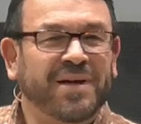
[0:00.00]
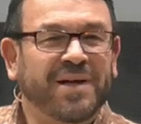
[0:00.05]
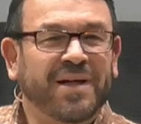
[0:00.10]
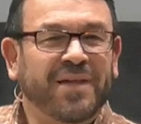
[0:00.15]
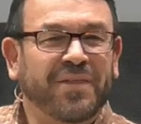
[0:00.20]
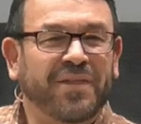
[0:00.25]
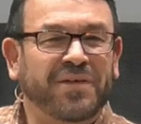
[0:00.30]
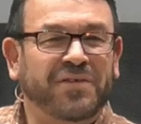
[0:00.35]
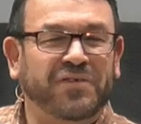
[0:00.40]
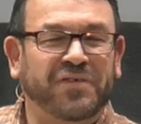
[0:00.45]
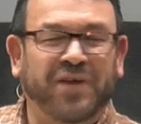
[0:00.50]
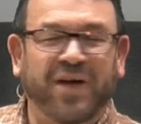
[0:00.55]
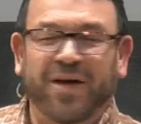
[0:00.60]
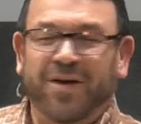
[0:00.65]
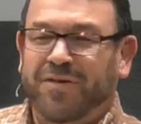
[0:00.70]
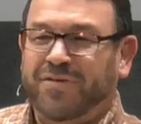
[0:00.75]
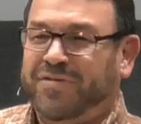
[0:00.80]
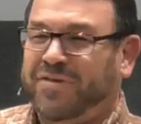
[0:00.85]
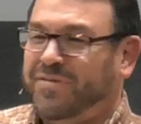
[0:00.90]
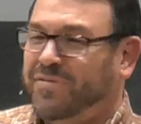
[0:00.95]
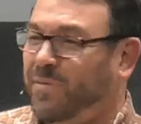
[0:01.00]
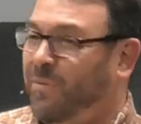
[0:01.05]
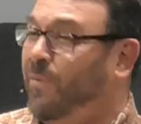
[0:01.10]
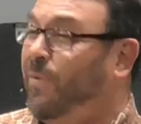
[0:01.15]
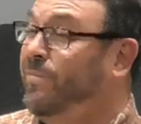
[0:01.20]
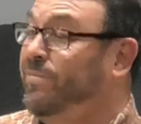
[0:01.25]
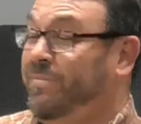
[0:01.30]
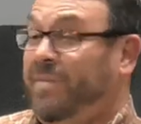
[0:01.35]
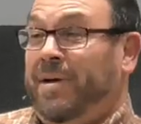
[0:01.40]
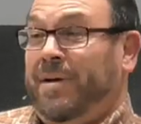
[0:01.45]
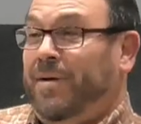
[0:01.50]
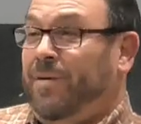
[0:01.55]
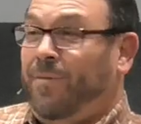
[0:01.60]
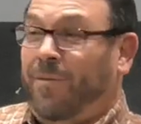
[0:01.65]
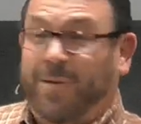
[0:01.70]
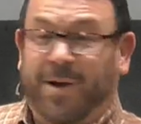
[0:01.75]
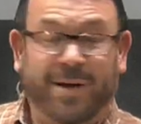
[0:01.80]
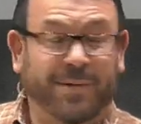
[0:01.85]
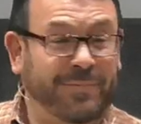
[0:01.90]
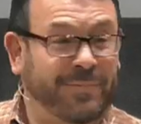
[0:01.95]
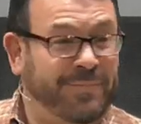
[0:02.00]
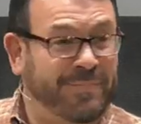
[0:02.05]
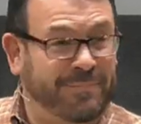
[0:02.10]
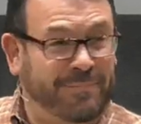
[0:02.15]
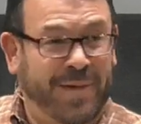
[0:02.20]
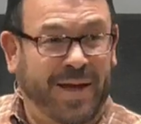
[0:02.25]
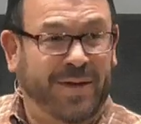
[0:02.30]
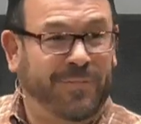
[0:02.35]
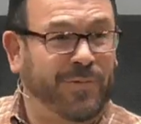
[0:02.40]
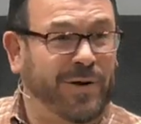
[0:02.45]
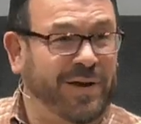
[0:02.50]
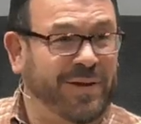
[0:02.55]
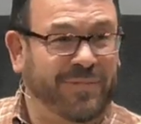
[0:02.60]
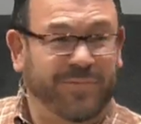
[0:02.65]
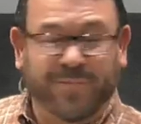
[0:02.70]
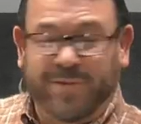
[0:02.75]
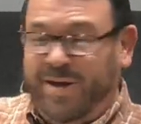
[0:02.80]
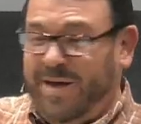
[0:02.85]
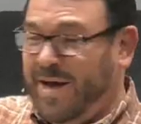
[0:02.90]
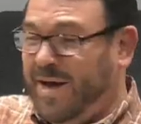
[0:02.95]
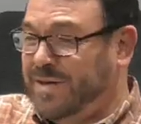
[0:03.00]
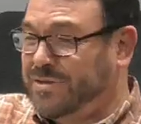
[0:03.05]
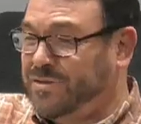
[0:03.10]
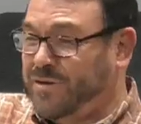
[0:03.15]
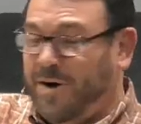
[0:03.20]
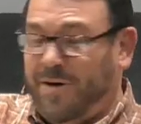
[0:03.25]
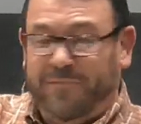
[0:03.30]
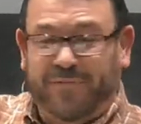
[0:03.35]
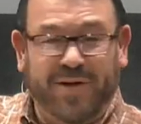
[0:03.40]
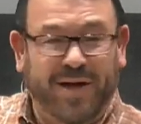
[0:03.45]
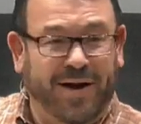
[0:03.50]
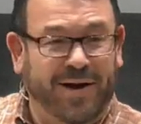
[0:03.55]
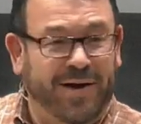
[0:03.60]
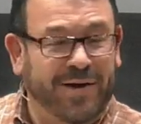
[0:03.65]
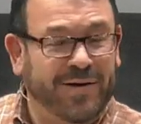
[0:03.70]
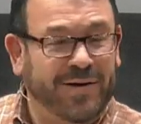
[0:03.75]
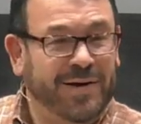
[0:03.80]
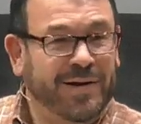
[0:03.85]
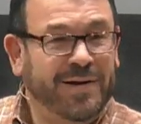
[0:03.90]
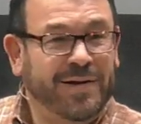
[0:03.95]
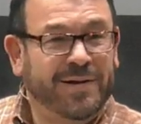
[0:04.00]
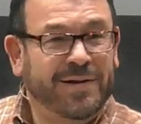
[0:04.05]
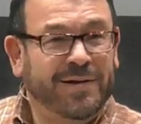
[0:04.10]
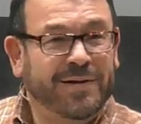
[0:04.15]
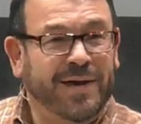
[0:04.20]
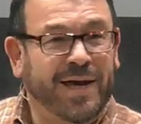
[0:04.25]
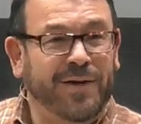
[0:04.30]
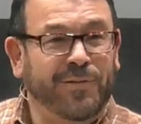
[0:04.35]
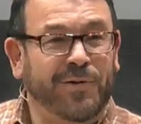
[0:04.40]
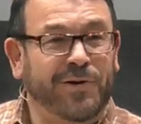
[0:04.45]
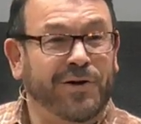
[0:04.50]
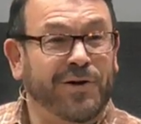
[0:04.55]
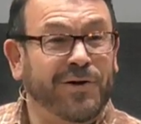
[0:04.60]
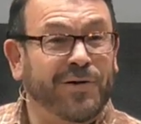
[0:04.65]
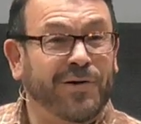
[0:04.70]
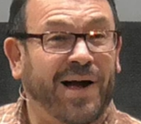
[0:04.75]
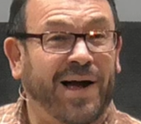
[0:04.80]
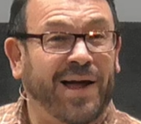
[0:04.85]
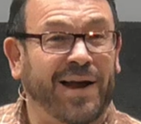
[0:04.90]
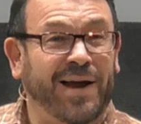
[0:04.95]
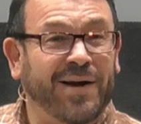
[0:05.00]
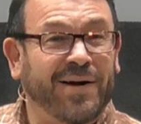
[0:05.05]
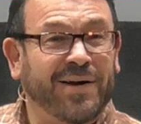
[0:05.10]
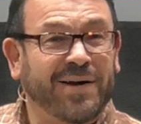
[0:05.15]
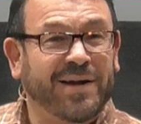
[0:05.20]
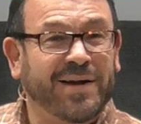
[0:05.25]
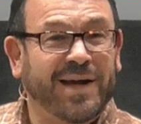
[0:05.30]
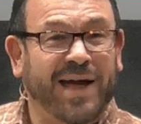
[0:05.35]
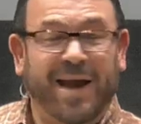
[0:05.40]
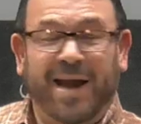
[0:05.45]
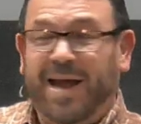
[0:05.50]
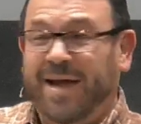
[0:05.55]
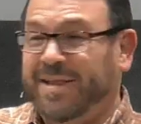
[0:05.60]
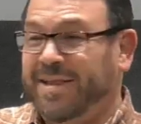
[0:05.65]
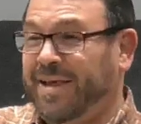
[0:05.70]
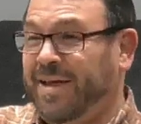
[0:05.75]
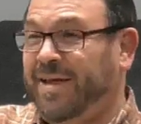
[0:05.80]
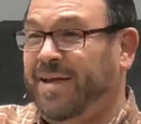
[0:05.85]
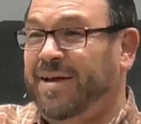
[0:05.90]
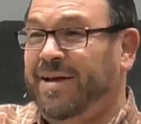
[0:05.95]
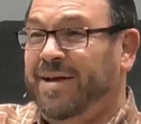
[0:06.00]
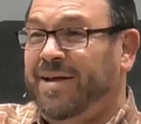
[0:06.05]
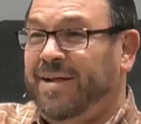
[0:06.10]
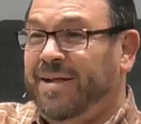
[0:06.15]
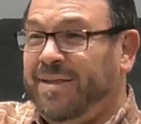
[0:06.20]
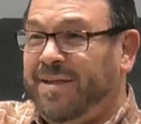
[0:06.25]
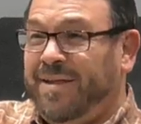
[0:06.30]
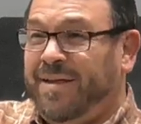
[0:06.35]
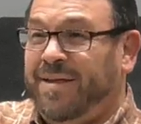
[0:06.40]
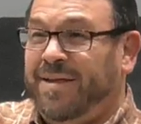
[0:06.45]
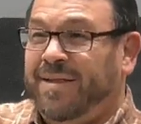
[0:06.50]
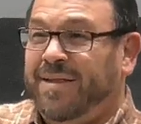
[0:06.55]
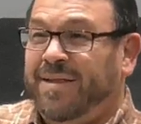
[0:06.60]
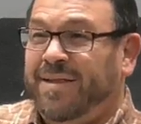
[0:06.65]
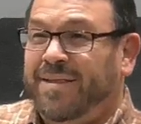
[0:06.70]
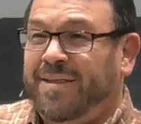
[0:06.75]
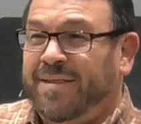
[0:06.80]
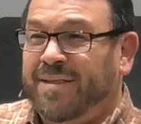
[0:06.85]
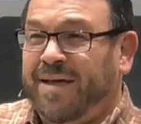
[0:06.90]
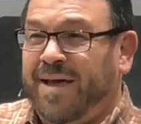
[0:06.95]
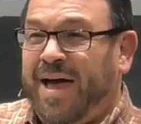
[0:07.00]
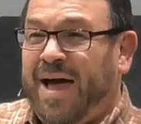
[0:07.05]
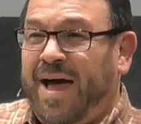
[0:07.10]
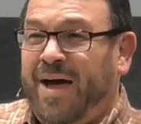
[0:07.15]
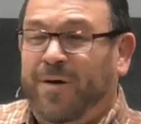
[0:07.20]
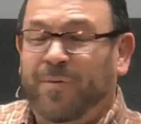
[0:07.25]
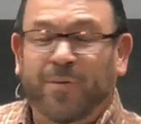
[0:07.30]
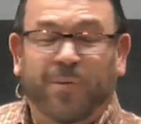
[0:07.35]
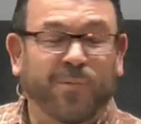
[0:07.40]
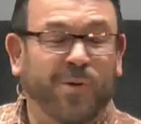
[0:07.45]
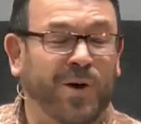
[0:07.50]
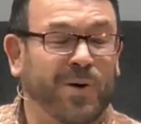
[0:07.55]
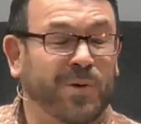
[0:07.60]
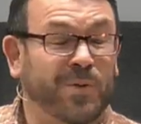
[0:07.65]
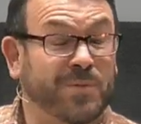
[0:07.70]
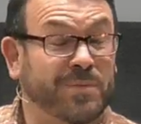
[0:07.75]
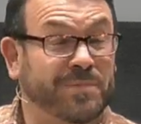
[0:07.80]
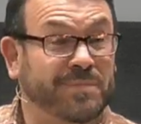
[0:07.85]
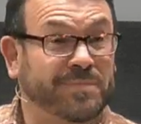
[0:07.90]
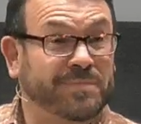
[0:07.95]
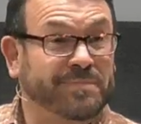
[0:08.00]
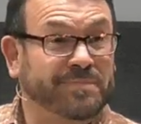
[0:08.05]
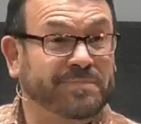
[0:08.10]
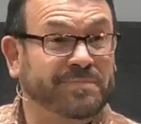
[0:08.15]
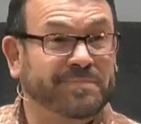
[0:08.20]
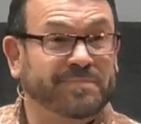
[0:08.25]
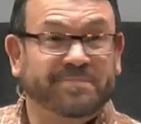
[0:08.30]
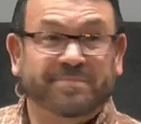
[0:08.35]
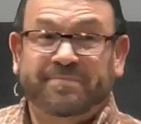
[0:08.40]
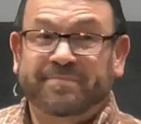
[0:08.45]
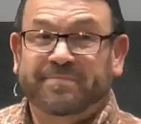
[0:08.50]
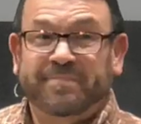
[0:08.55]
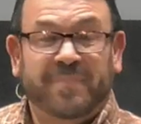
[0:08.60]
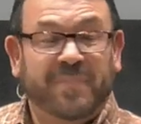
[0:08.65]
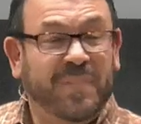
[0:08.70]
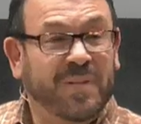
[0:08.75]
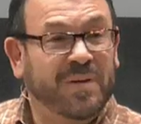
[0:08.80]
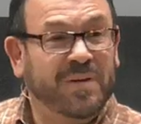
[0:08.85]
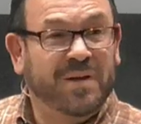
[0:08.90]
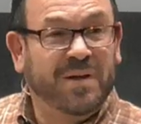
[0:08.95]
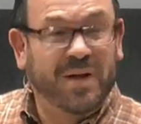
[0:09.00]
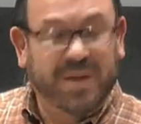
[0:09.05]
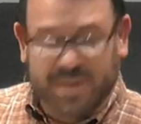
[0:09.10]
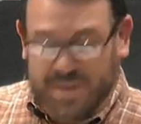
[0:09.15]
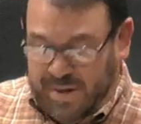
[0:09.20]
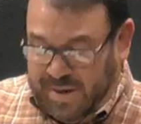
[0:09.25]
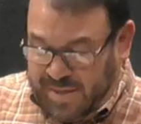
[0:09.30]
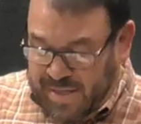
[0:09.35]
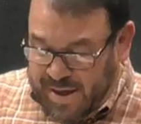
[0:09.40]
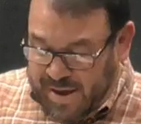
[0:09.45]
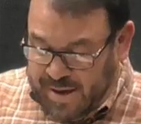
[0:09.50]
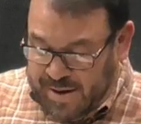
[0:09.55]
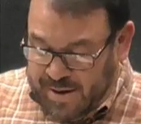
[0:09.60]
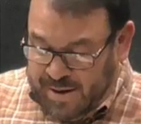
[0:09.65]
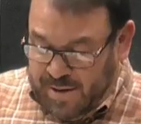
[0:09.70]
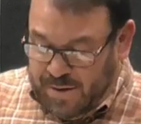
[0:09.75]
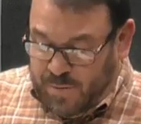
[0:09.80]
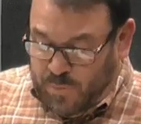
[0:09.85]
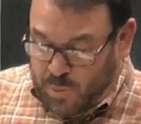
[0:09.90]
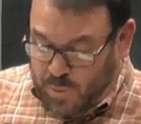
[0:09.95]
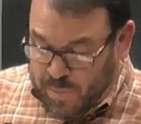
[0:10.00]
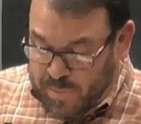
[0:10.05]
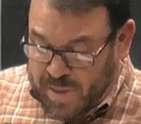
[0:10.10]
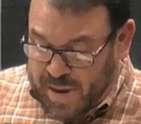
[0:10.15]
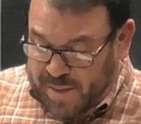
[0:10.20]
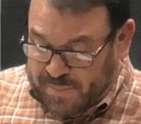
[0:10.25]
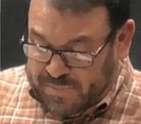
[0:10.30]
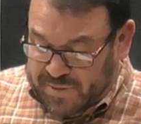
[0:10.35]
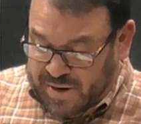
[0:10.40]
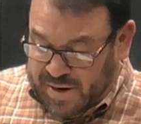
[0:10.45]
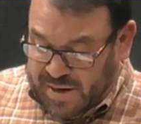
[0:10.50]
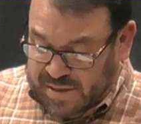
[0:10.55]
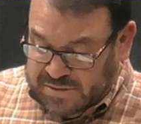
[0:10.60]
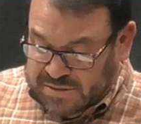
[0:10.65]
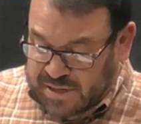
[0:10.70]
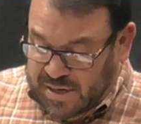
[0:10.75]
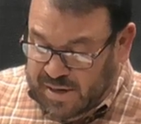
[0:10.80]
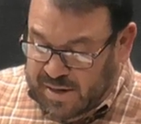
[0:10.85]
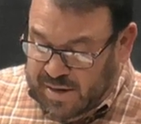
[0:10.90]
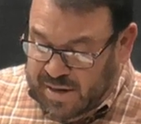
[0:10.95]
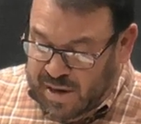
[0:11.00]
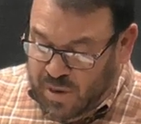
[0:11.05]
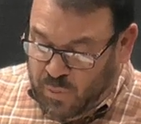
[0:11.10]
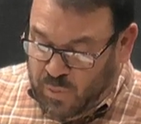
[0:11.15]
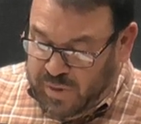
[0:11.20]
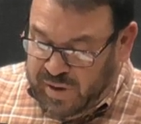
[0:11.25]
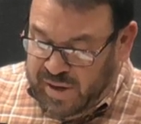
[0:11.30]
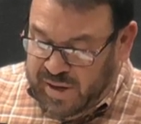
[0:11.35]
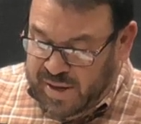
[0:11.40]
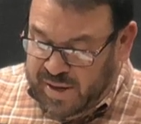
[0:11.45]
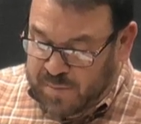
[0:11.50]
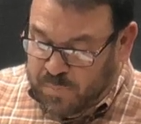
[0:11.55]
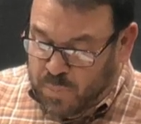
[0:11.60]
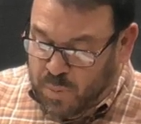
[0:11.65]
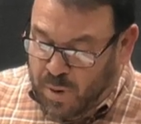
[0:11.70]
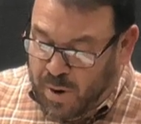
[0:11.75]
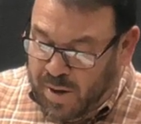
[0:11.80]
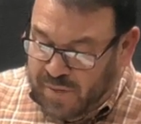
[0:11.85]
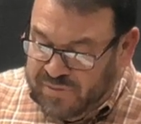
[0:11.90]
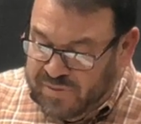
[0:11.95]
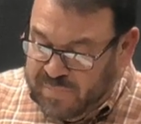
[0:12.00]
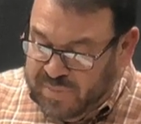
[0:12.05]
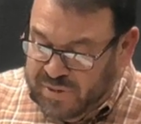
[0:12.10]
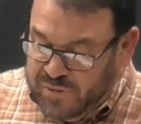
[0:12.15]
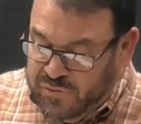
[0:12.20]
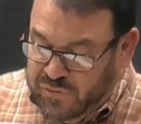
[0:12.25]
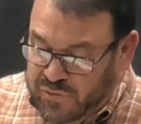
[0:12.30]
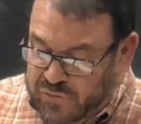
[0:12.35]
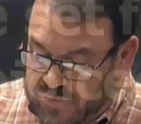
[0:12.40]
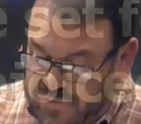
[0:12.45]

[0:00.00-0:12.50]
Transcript: This jailer says, well, man, we, we got a trough out here. Can we do it here? Kind of like the, the, the guy on the road. And they were baptized. Now, when he had brought them into his